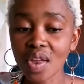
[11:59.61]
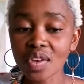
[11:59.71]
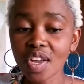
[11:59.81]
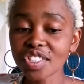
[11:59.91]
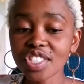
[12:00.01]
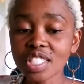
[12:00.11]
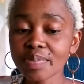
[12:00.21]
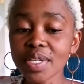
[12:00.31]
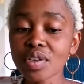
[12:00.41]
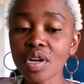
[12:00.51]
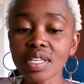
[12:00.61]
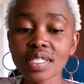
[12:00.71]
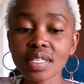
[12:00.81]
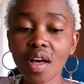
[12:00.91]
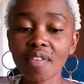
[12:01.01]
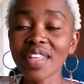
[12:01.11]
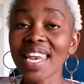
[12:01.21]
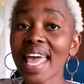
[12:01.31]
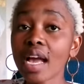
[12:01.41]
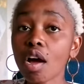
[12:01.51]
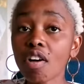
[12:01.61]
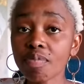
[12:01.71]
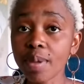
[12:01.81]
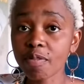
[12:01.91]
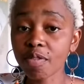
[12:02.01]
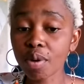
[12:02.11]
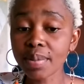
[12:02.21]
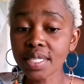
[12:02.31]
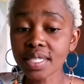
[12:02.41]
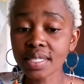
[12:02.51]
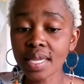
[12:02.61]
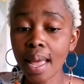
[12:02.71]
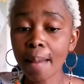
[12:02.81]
not just because of the lack of performance,